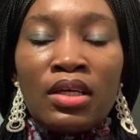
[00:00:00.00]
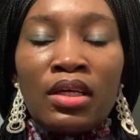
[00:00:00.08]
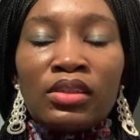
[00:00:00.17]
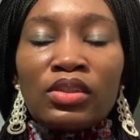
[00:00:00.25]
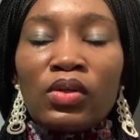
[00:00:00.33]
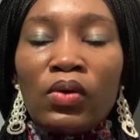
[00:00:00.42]

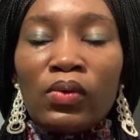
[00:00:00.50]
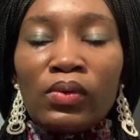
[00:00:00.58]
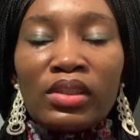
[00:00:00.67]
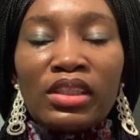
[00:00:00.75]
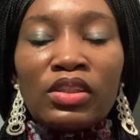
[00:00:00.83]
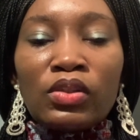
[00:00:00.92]
So
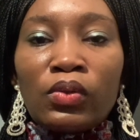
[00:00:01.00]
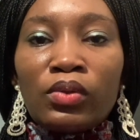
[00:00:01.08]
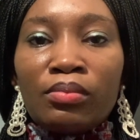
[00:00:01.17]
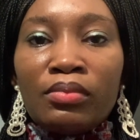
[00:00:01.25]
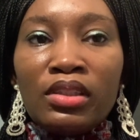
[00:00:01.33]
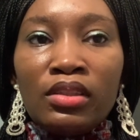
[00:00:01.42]
he told
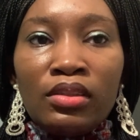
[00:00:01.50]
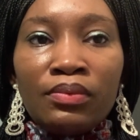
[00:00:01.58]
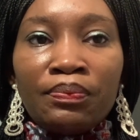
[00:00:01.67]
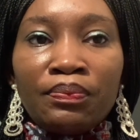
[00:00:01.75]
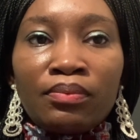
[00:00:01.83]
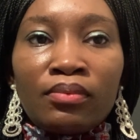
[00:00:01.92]
me,
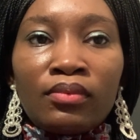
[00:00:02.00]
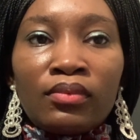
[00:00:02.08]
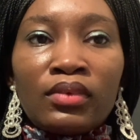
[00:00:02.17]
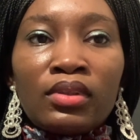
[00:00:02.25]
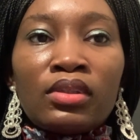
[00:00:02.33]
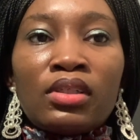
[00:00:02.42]

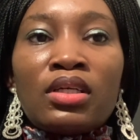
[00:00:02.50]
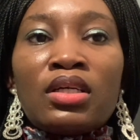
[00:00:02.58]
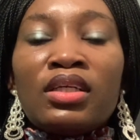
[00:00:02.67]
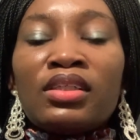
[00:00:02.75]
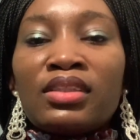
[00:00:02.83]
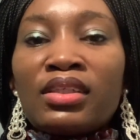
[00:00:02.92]

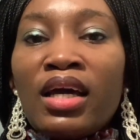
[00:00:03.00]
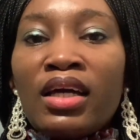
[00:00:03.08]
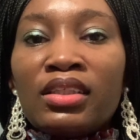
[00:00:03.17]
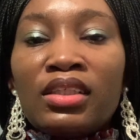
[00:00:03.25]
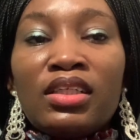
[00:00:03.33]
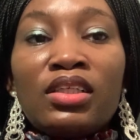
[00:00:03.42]
he
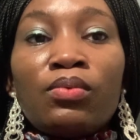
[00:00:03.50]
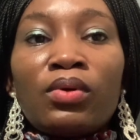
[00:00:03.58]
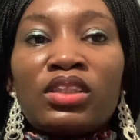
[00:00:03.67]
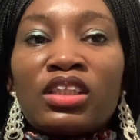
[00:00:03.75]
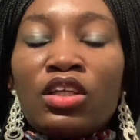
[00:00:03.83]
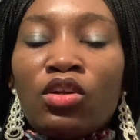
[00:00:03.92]
said he
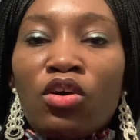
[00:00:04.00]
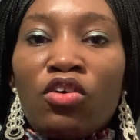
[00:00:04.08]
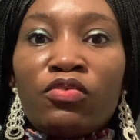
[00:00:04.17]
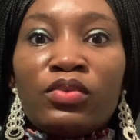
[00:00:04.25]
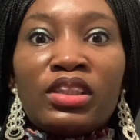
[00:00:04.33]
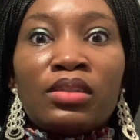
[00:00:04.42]
was in
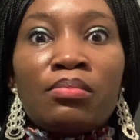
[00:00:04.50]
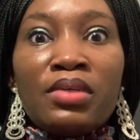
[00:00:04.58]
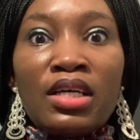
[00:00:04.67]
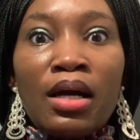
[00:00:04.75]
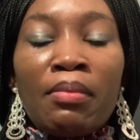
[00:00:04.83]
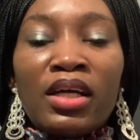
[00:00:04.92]
love with
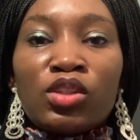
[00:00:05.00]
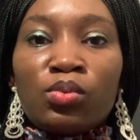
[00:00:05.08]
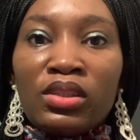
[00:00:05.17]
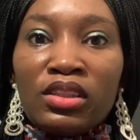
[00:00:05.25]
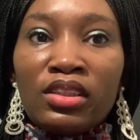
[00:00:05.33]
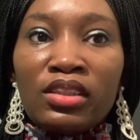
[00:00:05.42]
me and my
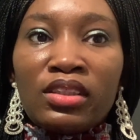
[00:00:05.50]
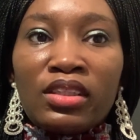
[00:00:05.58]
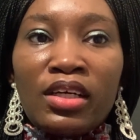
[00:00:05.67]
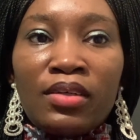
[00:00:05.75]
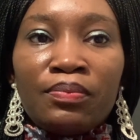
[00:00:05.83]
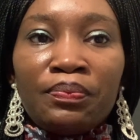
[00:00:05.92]
twin
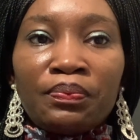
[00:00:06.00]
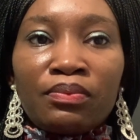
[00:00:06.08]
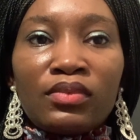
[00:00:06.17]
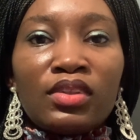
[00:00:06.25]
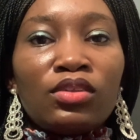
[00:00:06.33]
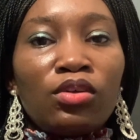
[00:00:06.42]
sister.
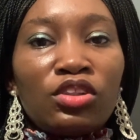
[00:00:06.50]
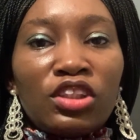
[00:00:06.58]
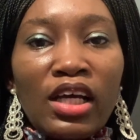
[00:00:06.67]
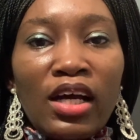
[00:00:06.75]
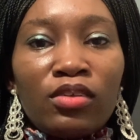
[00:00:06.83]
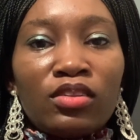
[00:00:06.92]
No
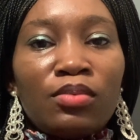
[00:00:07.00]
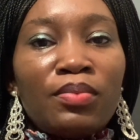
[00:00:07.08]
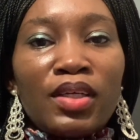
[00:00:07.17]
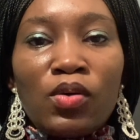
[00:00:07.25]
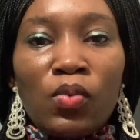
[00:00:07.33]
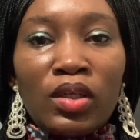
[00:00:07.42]
child,
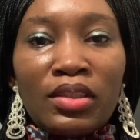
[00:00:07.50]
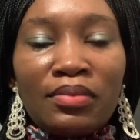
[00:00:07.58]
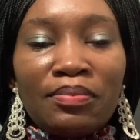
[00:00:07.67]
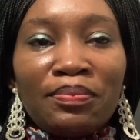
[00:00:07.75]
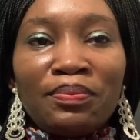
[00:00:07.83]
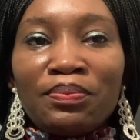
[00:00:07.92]
pick one.
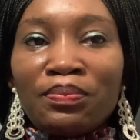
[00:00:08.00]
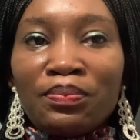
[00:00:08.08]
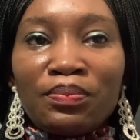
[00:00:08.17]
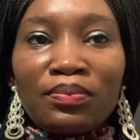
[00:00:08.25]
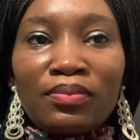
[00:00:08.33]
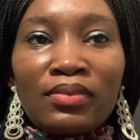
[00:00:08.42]

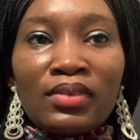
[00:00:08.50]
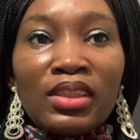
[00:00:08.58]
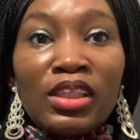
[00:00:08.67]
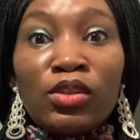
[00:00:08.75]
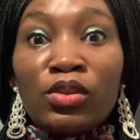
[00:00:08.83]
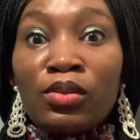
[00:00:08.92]

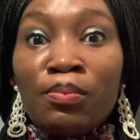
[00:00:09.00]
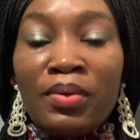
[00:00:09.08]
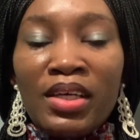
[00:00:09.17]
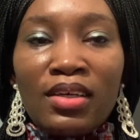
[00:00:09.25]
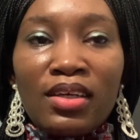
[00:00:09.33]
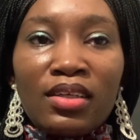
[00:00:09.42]
He couldn't
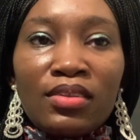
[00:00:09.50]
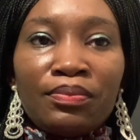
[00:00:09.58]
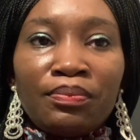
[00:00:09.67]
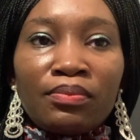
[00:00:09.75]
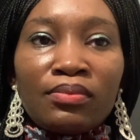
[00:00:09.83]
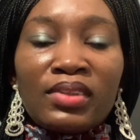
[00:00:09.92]
pick.
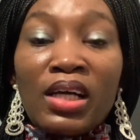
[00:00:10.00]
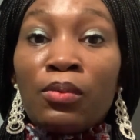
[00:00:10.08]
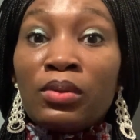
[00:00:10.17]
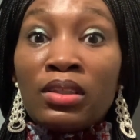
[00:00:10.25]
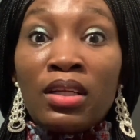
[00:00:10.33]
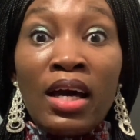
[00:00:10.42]
I
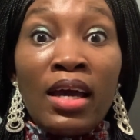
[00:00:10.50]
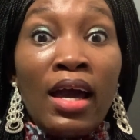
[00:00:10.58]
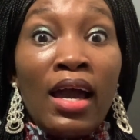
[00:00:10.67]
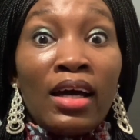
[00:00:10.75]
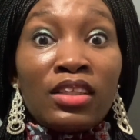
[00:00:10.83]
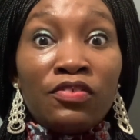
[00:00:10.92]
won't lie,
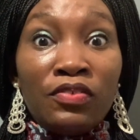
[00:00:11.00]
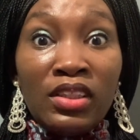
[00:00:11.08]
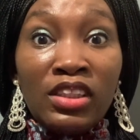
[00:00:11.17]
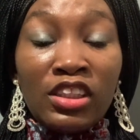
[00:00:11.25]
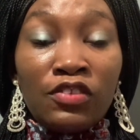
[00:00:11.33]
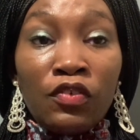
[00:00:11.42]
I had
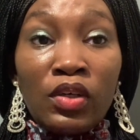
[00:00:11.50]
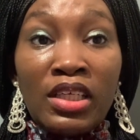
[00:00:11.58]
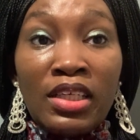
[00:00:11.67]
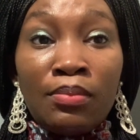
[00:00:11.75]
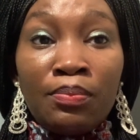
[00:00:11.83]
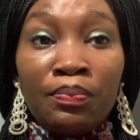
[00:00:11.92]
feelings for
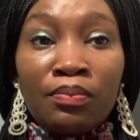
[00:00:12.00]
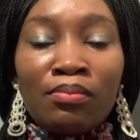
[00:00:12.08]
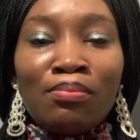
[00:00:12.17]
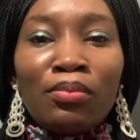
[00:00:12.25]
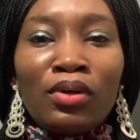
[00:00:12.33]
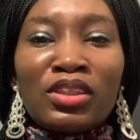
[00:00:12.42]
him,
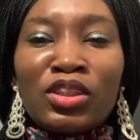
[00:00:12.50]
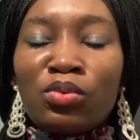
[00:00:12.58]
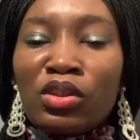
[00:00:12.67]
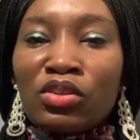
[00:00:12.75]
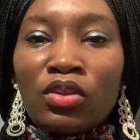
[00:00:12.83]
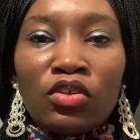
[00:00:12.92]
but it
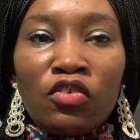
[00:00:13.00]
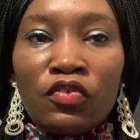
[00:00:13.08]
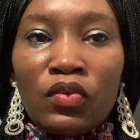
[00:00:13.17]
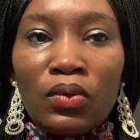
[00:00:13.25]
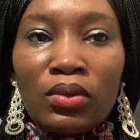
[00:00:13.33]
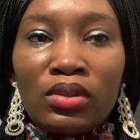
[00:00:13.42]
was not of
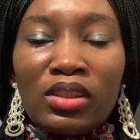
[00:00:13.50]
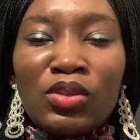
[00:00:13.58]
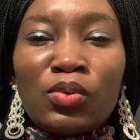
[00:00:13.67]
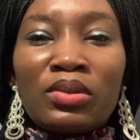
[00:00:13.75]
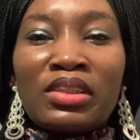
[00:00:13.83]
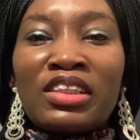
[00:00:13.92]
God. It
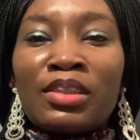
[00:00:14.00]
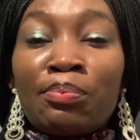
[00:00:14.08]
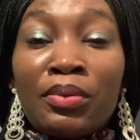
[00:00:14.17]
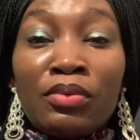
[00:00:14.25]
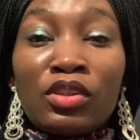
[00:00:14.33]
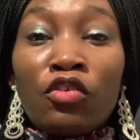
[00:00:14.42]
was the
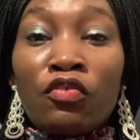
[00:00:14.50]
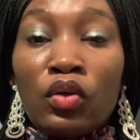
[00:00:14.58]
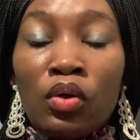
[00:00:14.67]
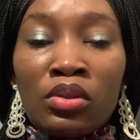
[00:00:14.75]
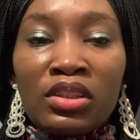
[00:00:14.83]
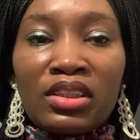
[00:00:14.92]
spirit of
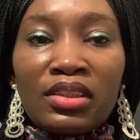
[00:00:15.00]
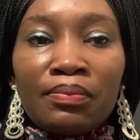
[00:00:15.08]
lust.